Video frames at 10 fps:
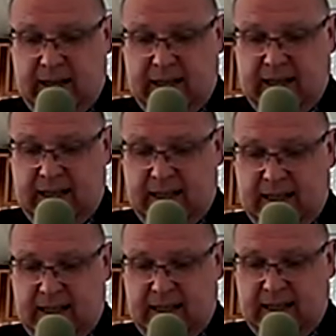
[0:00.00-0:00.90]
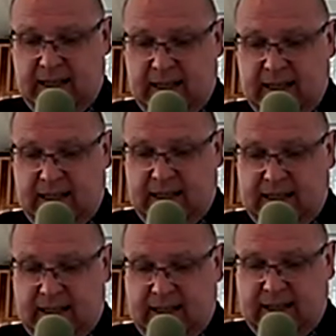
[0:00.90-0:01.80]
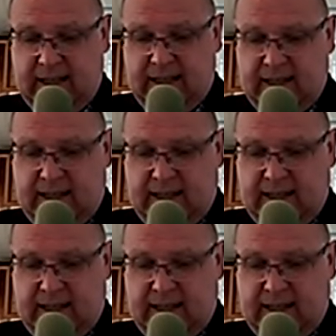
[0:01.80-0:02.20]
(silence)